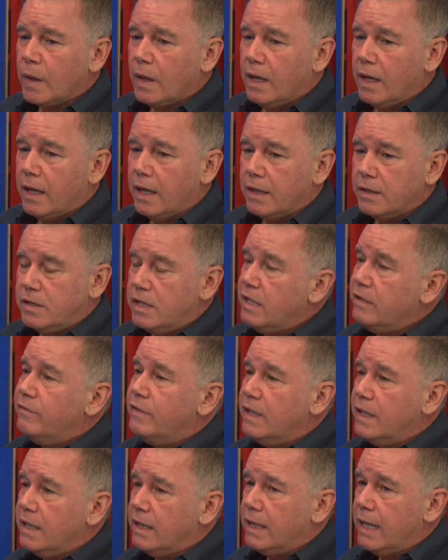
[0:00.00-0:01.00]
uh, T
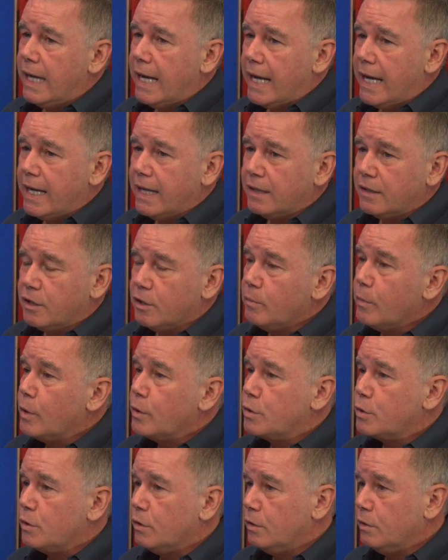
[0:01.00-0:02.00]
V and
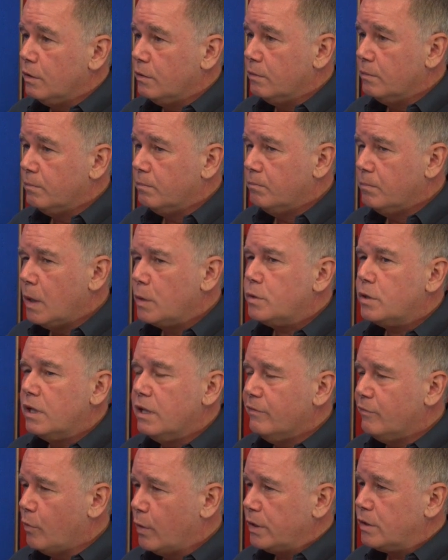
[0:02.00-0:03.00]
commercial, mostly
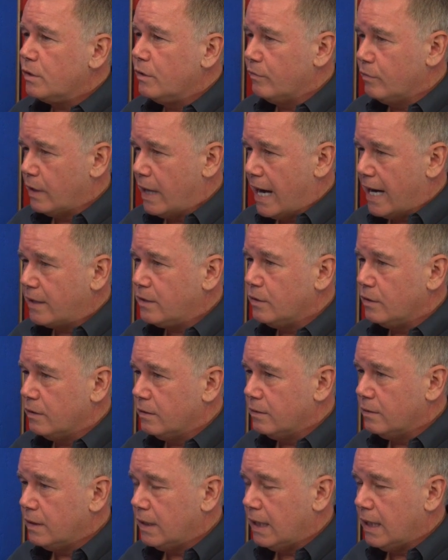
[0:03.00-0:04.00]
a voiceover
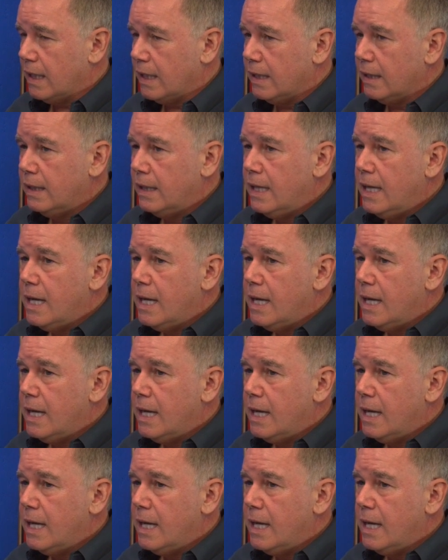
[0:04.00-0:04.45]
actor, uh,